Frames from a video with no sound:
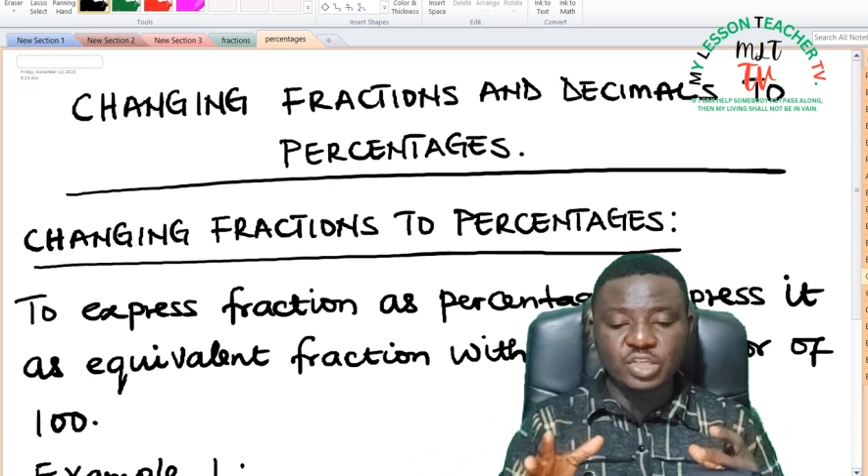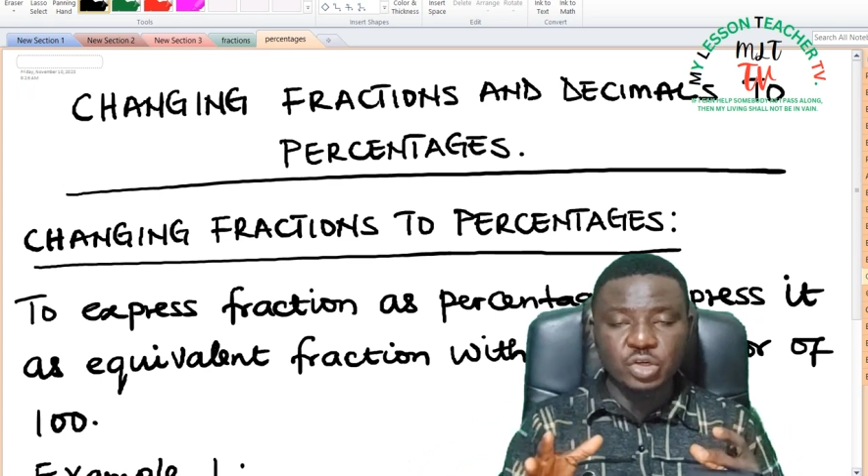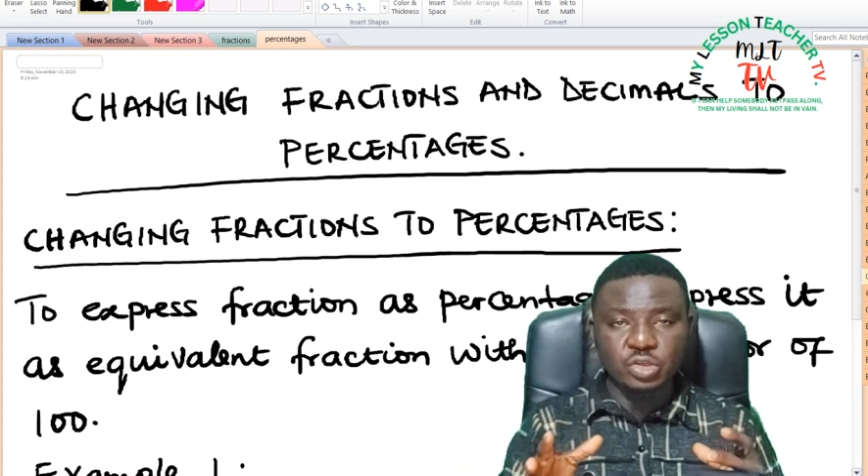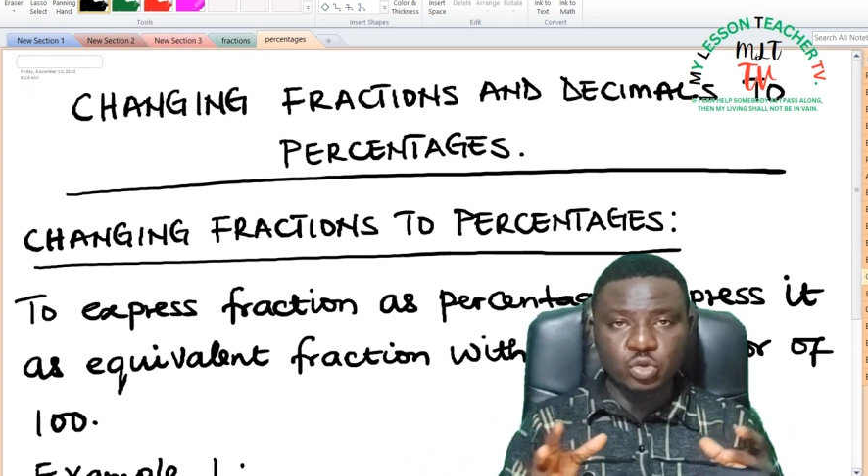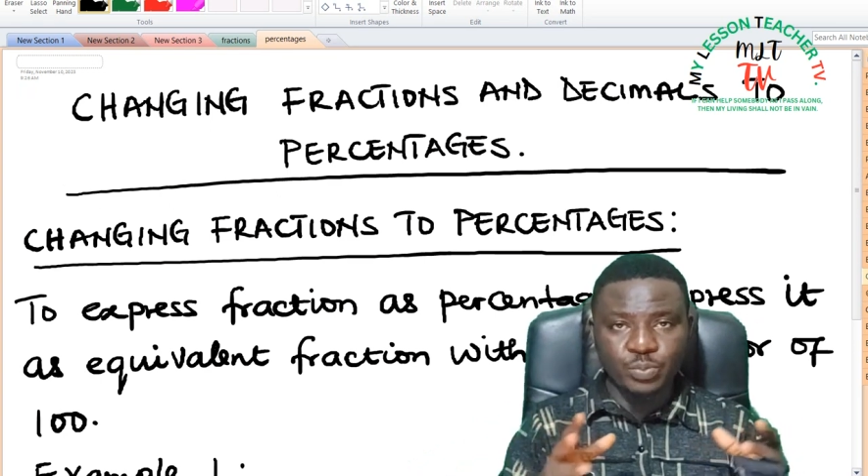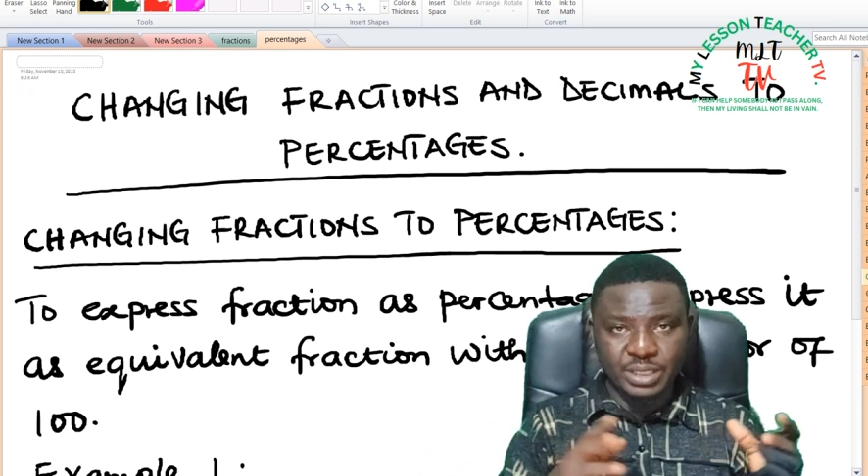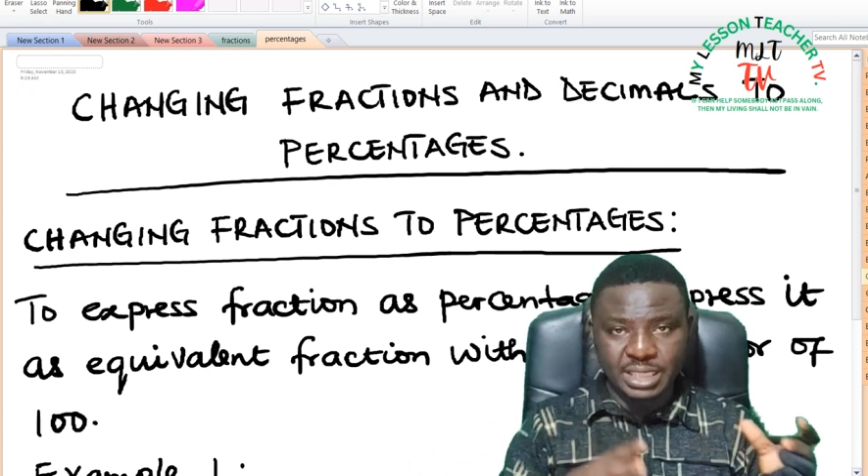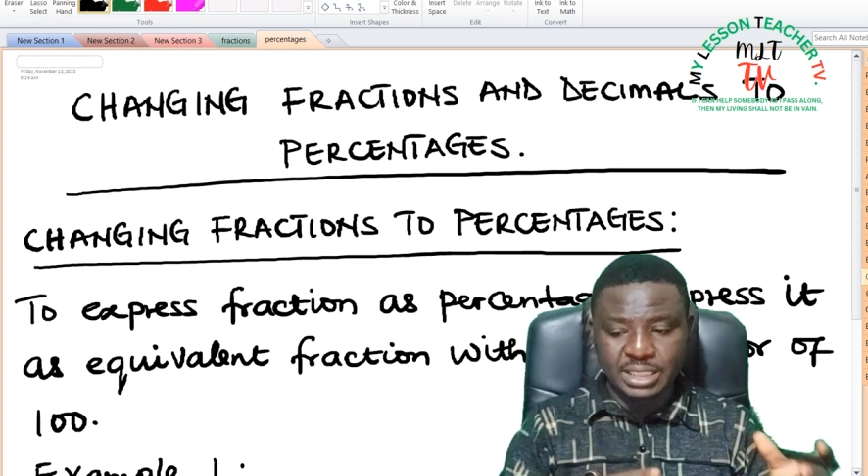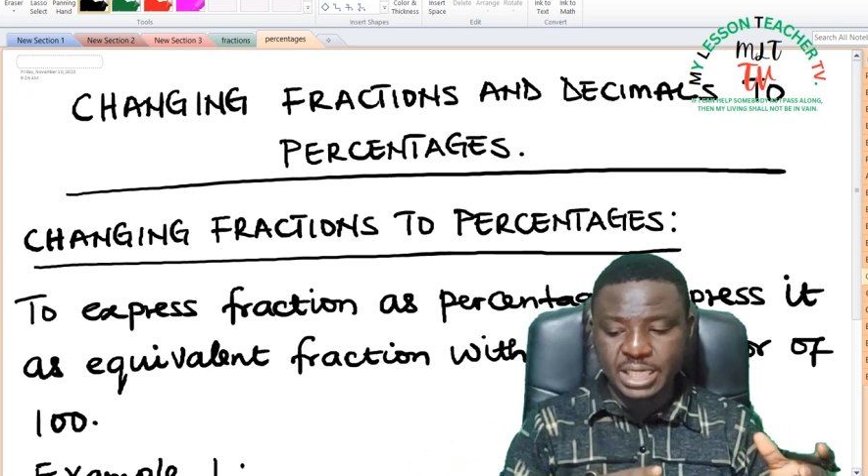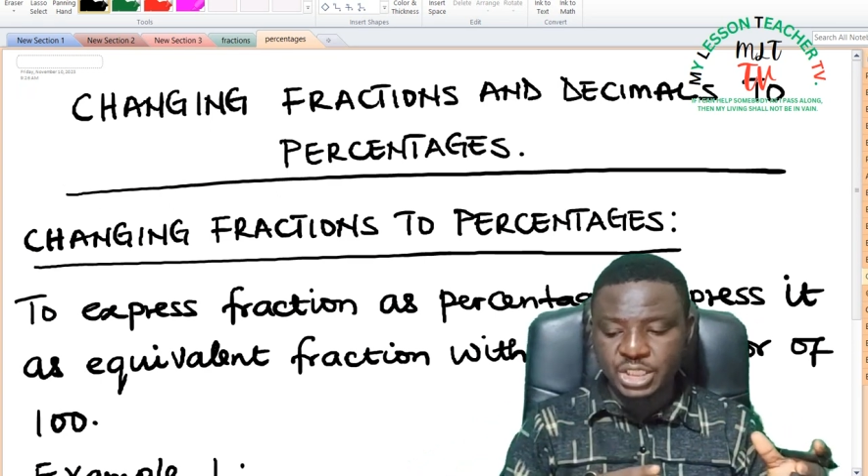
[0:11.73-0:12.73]
fractions
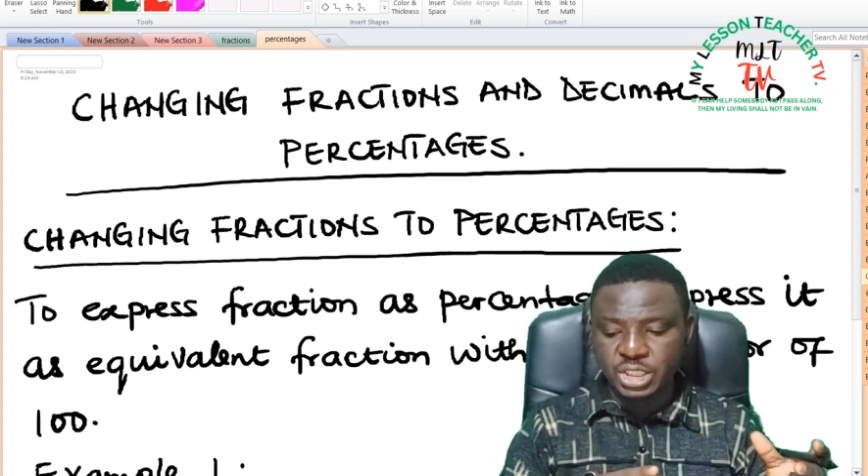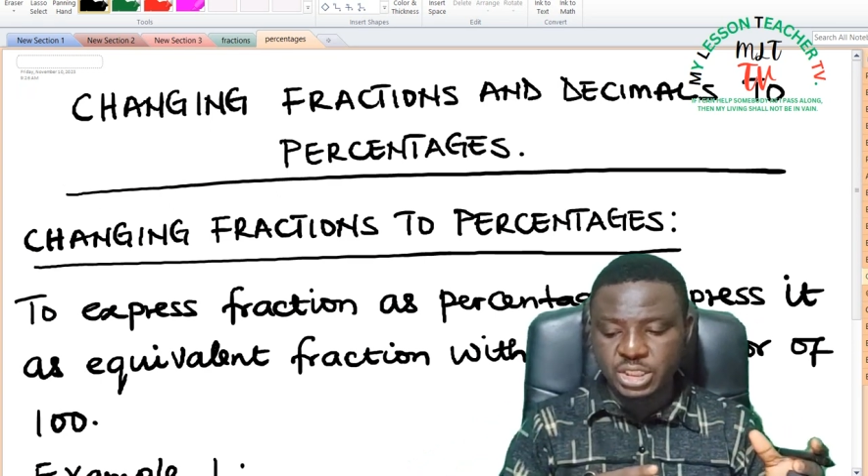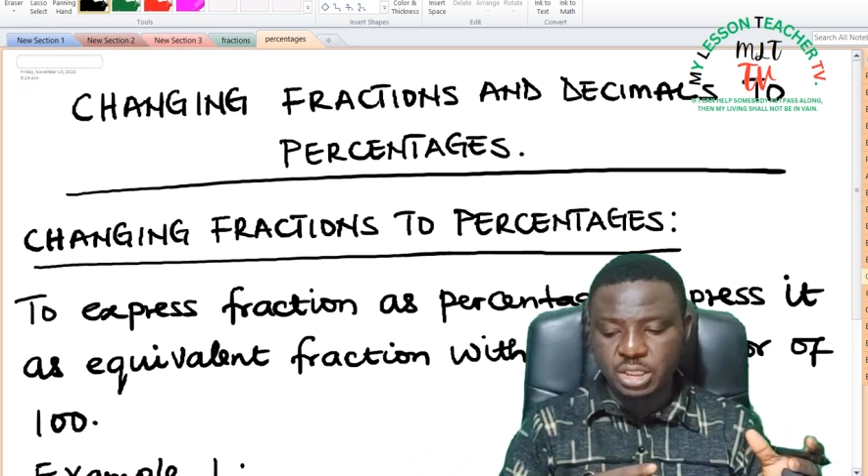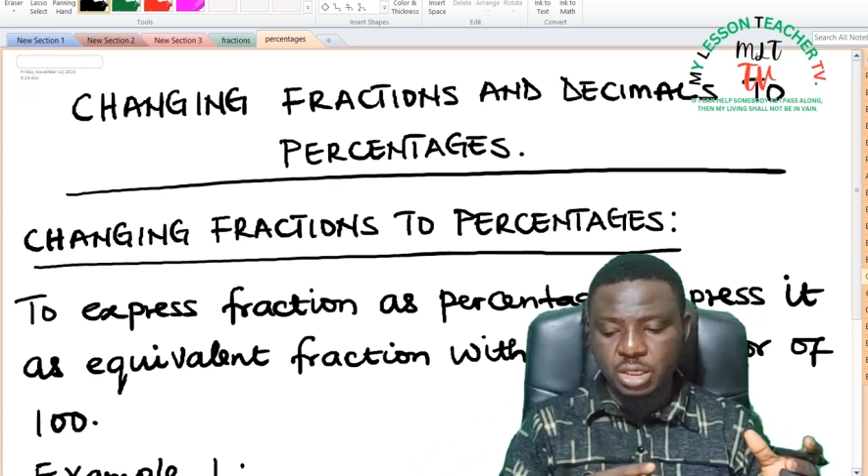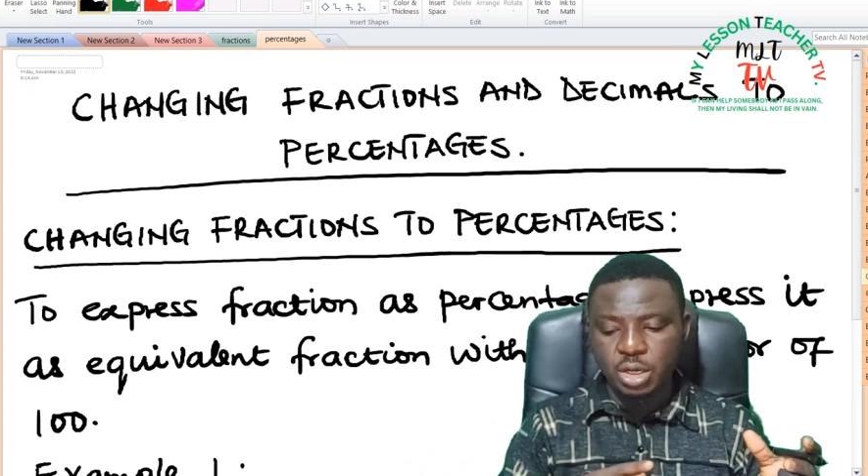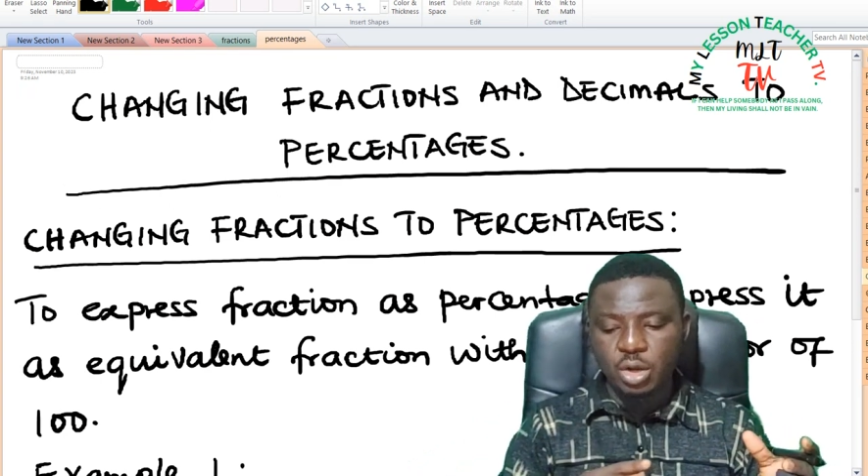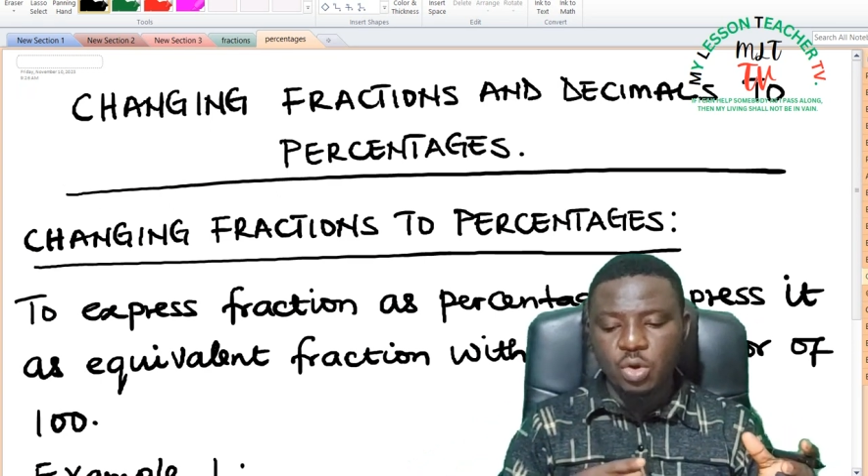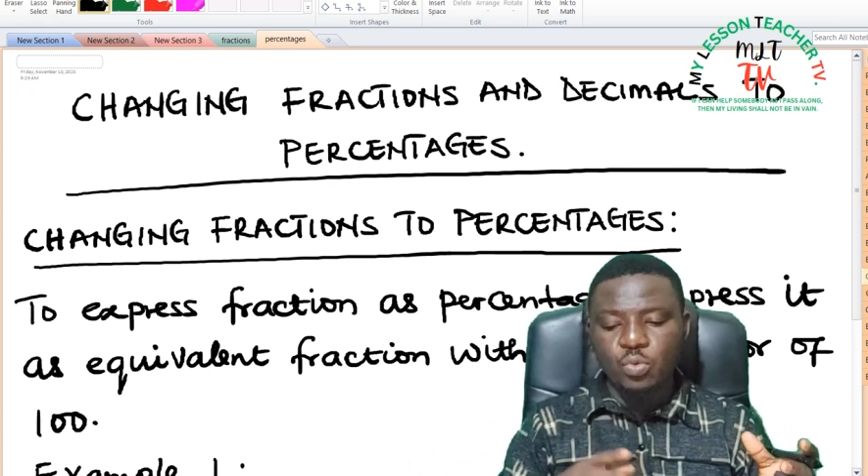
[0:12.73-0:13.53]
to percentages,